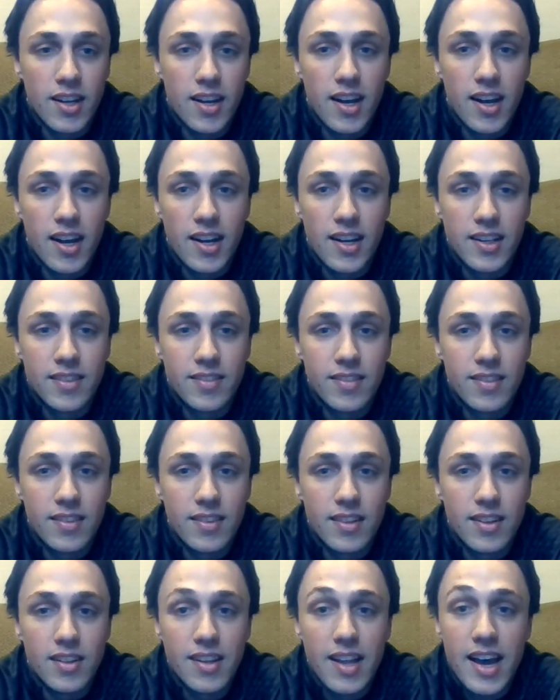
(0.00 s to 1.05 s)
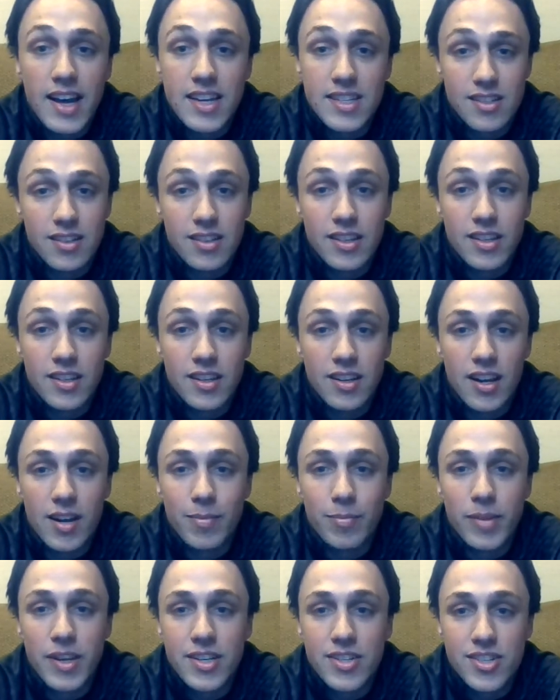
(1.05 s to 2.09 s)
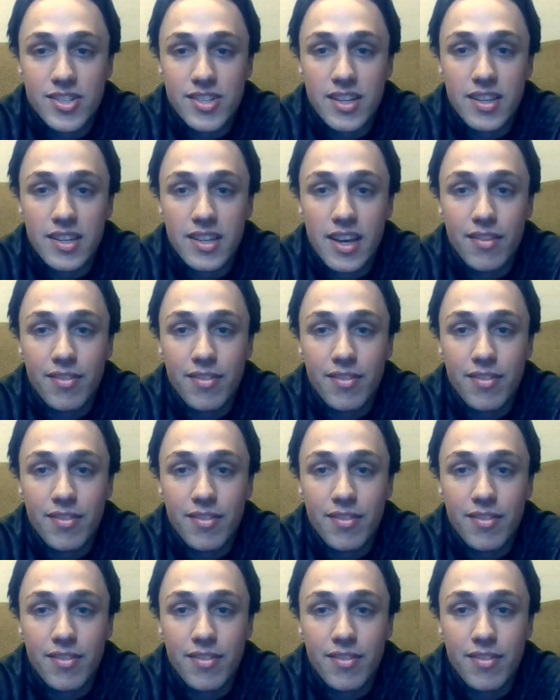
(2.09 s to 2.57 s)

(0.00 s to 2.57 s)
Uh, Lastly, I'm interested in the